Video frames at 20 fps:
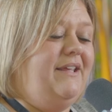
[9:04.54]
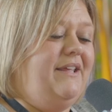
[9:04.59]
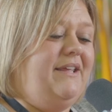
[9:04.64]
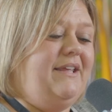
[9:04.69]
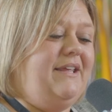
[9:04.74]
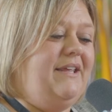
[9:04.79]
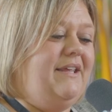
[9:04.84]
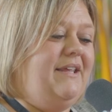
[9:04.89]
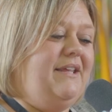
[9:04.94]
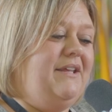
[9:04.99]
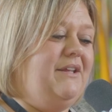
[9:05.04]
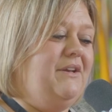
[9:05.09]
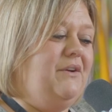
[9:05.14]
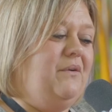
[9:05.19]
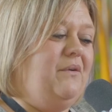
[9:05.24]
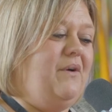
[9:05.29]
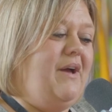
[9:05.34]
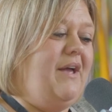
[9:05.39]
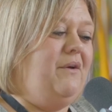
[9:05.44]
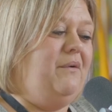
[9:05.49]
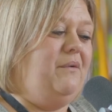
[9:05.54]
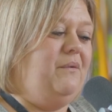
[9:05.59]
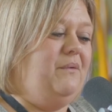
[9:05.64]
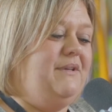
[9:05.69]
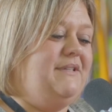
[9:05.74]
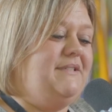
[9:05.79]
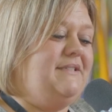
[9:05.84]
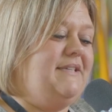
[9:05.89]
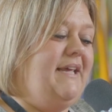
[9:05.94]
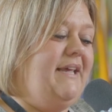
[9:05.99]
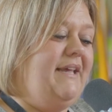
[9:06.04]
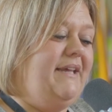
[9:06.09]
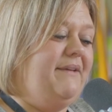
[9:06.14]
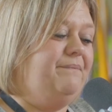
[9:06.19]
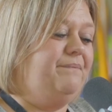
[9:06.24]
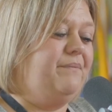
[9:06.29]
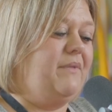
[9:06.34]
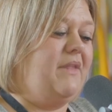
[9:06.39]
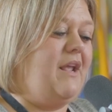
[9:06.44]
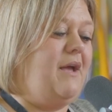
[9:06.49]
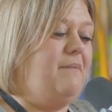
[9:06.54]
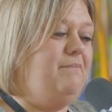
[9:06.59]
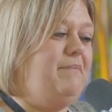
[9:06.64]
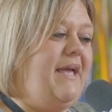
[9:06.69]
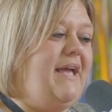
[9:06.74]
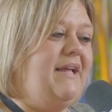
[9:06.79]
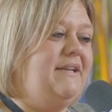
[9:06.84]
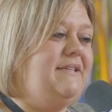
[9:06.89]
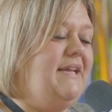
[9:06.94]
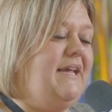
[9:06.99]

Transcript: you know, I always say a bad